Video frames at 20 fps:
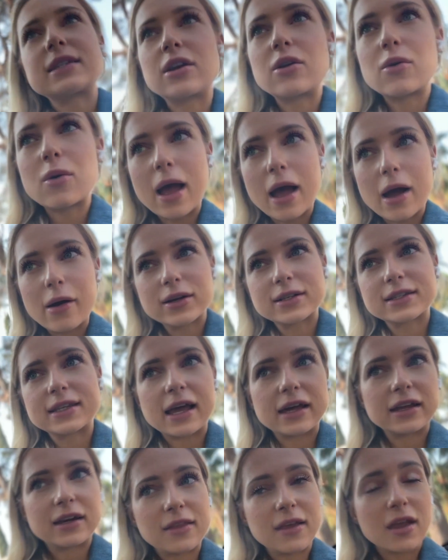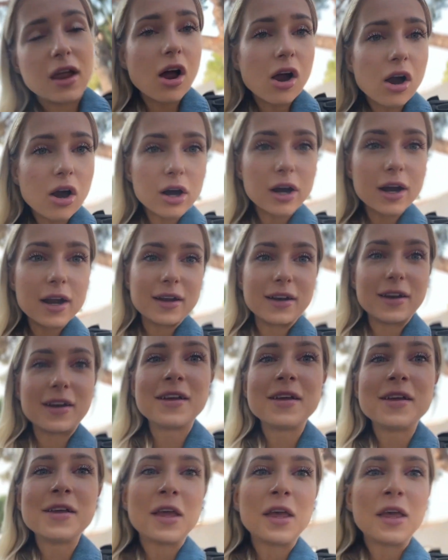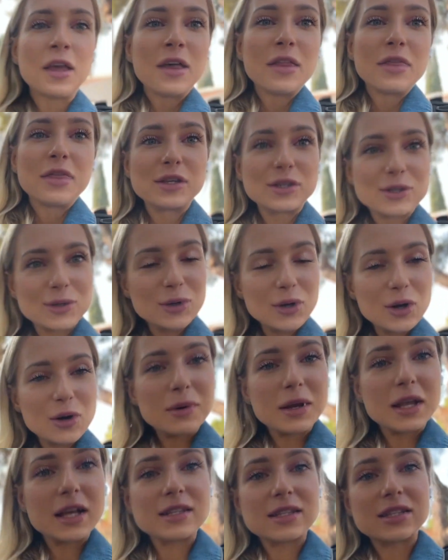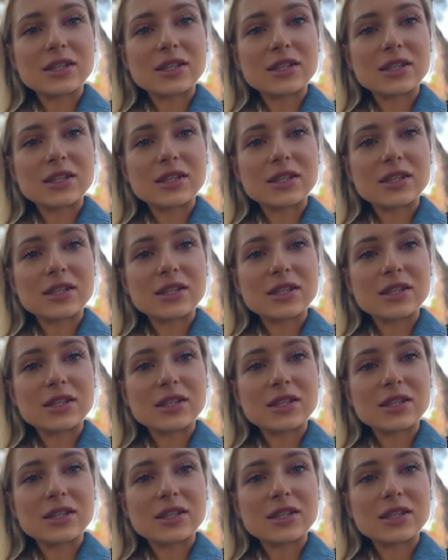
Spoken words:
I know how excited they are, and the sooner we can